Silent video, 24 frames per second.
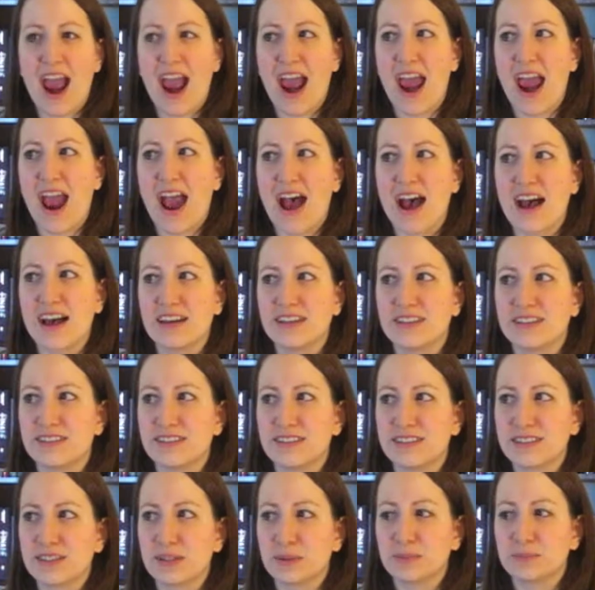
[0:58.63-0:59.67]

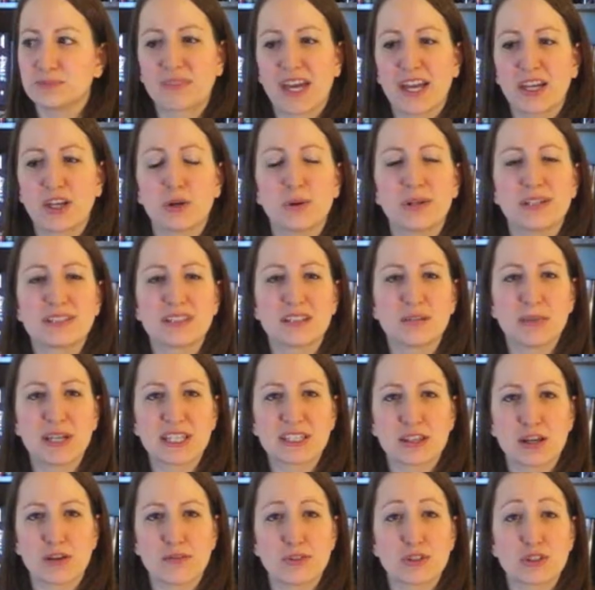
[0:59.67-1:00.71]
And I'd always seen
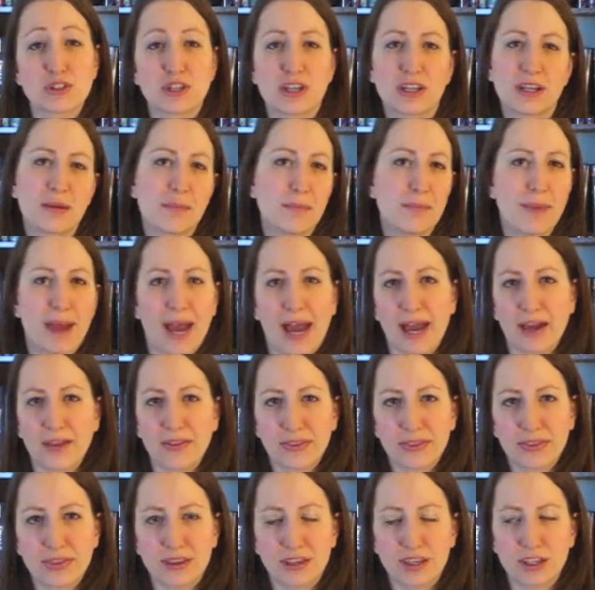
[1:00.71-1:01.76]
myself as good at
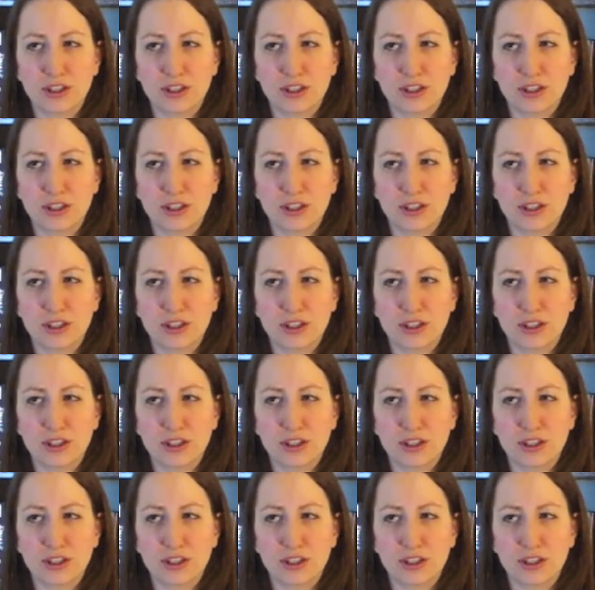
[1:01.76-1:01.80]
math